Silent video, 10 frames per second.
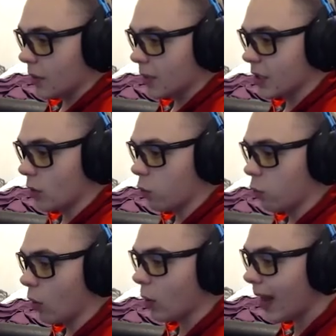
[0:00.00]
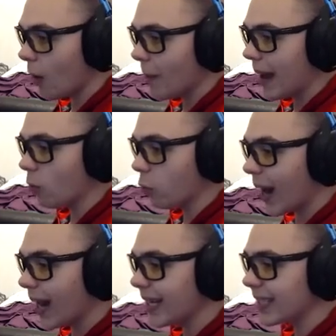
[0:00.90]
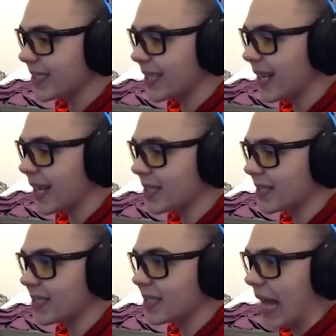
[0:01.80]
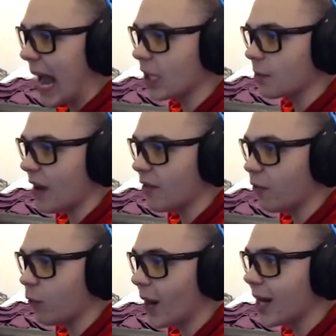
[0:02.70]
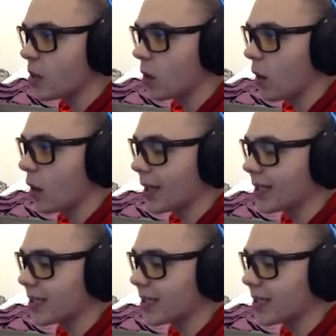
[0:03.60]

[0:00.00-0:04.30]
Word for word: He's going to roll out Matt Ryan, isn't he? Gets sacked by Frank Clark,